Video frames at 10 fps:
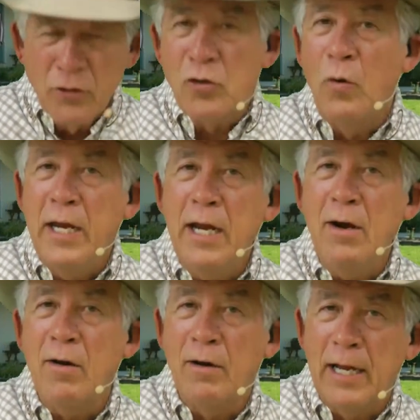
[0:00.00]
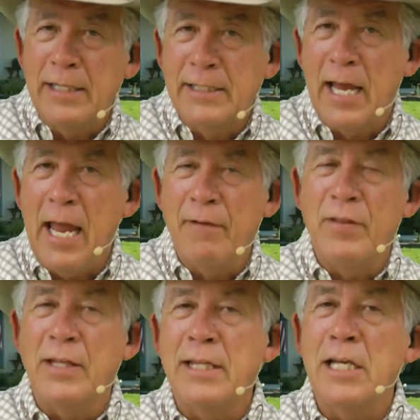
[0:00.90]
So here it's saying
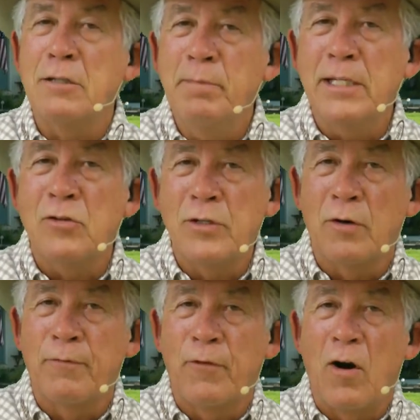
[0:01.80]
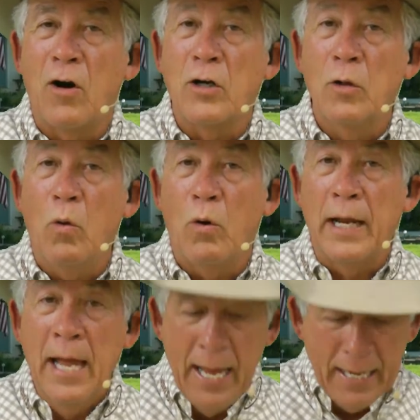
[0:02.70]
that these mysteries are for our glory.